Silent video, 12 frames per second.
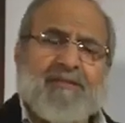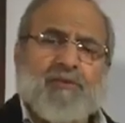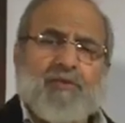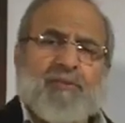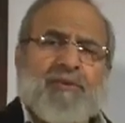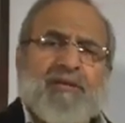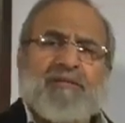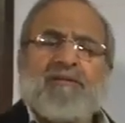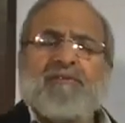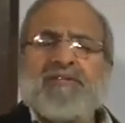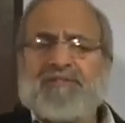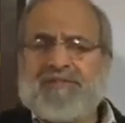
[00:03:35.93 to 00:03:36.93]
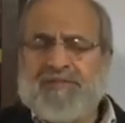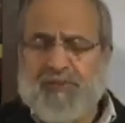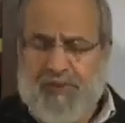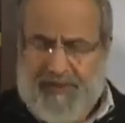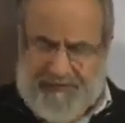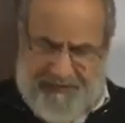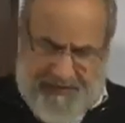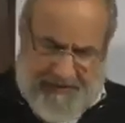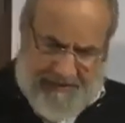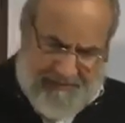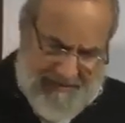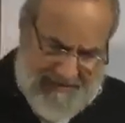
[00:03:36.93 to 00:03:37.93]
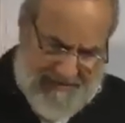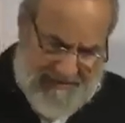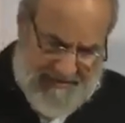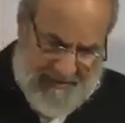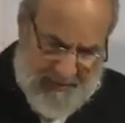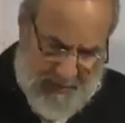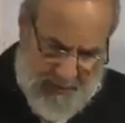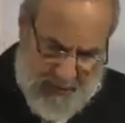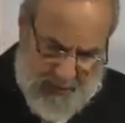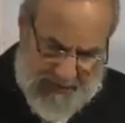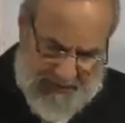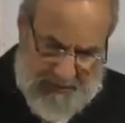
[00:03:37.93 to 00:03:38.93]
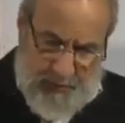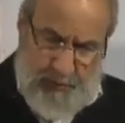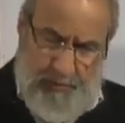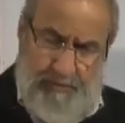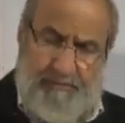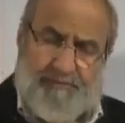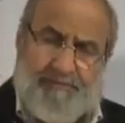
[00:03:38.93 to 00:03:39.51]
There could be other reasons as well, but these are the more well-known,